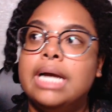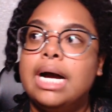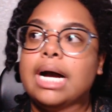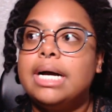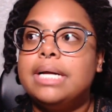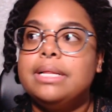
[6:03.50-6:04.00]

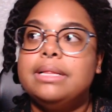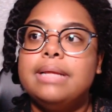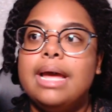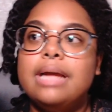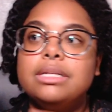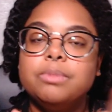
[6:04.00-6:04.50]
Uh,
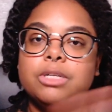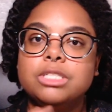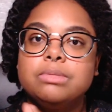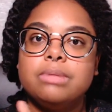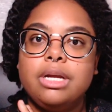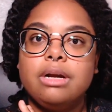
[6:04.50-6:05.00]

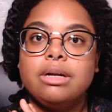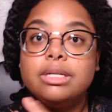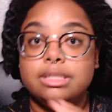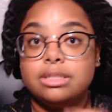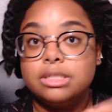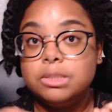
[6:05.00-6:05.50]
antiperspirant here
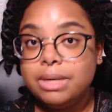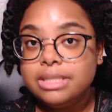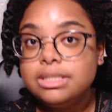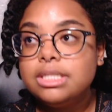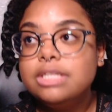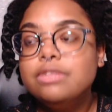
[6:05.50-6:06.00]
is
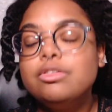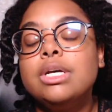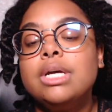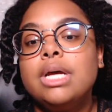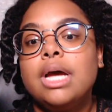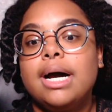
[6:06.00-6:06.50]
expensive.
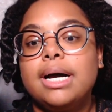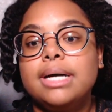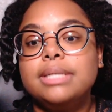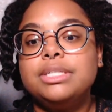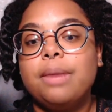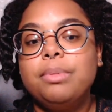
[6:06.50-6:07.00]

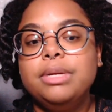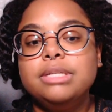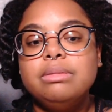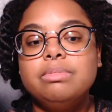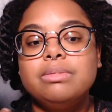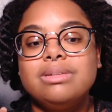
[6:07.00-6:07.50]
Uh,
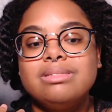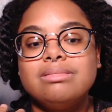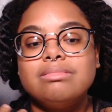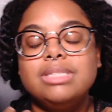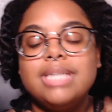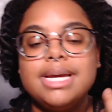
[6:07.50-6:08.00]
Japanese people
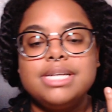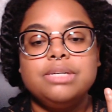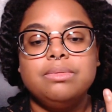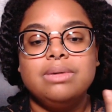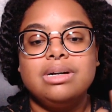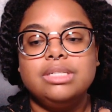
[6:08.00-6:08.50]
tend
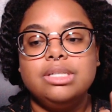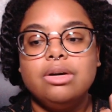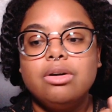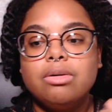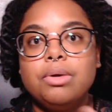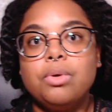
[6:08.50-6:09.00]
to wear
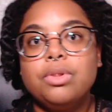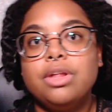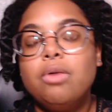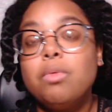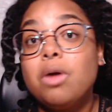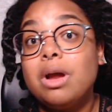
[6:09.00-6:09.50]
deodorant or they
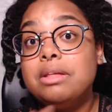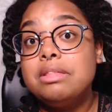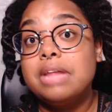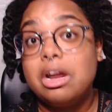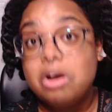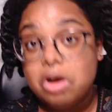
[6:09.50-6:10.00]
don't wear
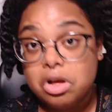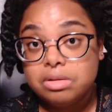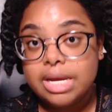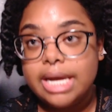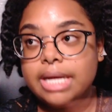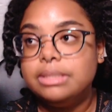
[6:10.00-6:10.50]
anything at all.
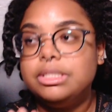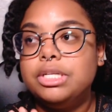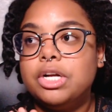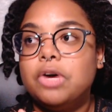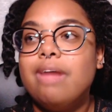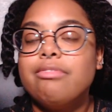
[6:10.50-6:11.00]
And you
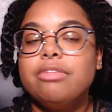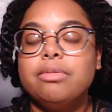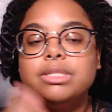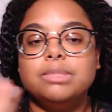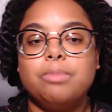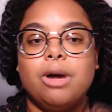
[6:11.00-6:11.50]
know,
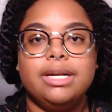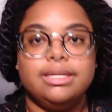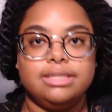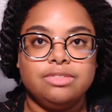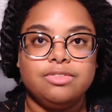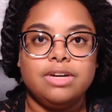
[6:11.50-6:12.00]
everyone's body
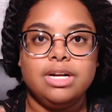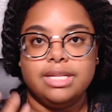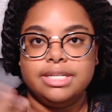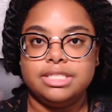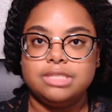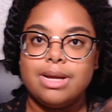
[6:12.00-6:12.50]
is different and
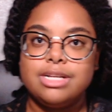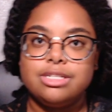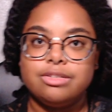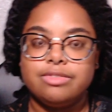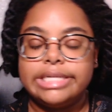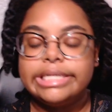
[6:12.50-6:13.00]
they sweat
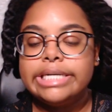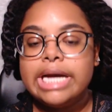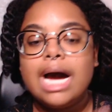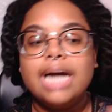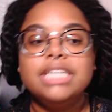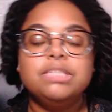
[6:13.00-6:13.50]
different.
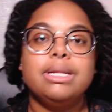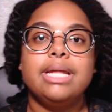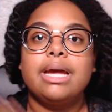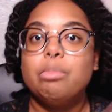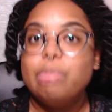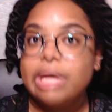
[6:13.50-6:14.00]
I sweat
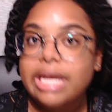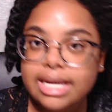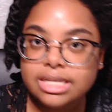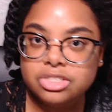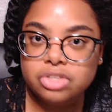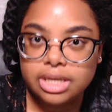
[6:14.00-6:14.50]
like a pig,
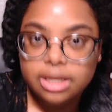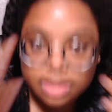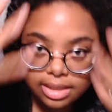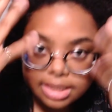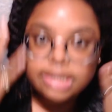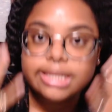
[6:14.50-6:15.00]
as you can
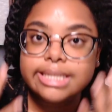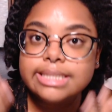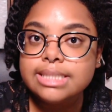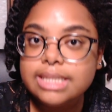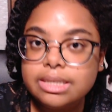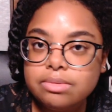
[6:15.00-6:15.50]
clearly
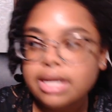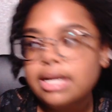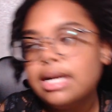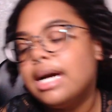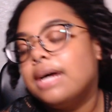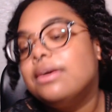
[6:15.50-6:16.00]
see right
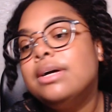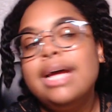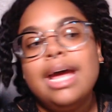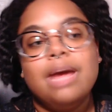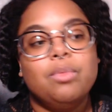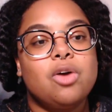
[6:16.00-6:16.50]
now,
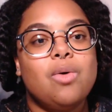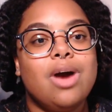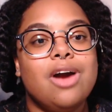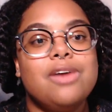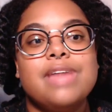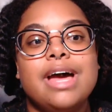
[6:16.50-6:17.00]
and
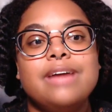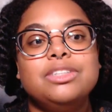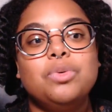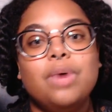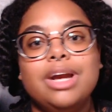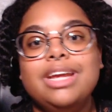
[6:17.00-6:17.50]
require that
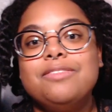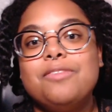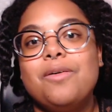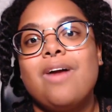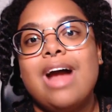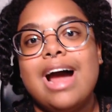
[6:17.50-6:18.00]

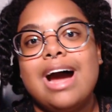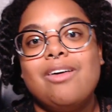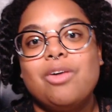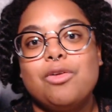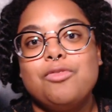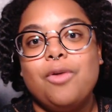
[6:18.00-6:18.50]
24
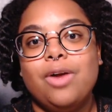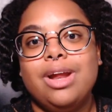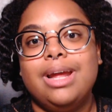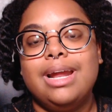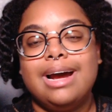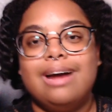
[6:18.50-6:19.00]
hour,
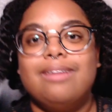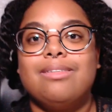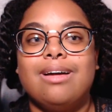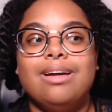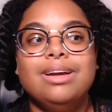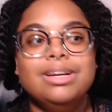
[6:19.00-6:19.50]
48
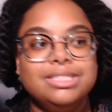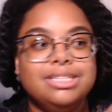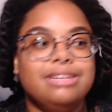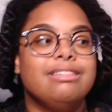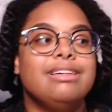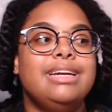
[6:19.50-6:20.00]
hour
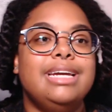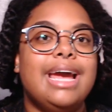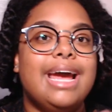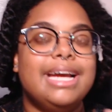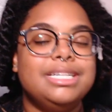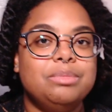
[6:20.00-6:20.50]
degree
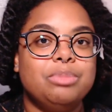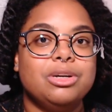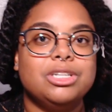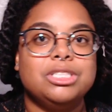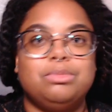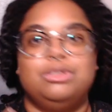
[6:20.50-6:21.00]

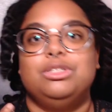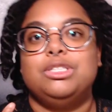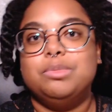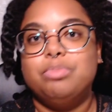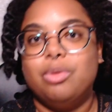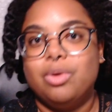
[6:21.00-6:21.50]
antiperspirant
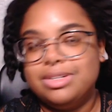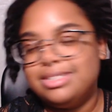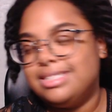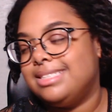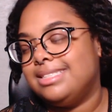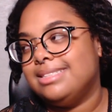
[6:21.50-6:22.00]

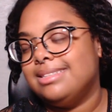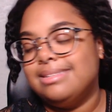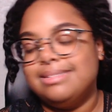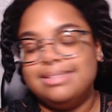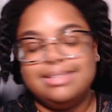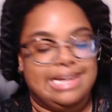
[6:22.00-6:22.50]
sports
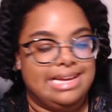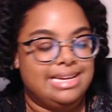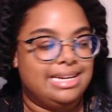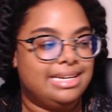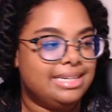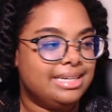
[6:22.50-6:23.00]
uh,
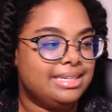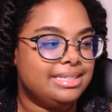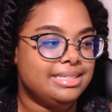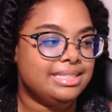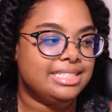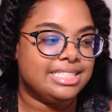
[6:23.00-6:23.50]

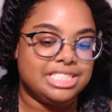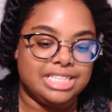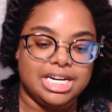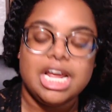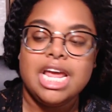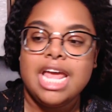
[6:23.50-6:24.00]

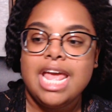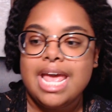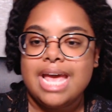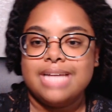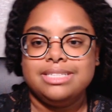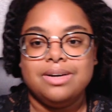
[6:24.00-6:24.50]
edition
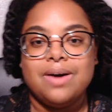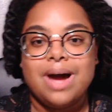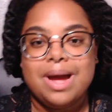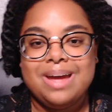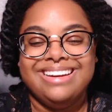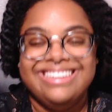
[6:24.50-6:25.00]
so
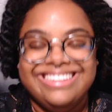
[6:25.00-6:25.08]
I,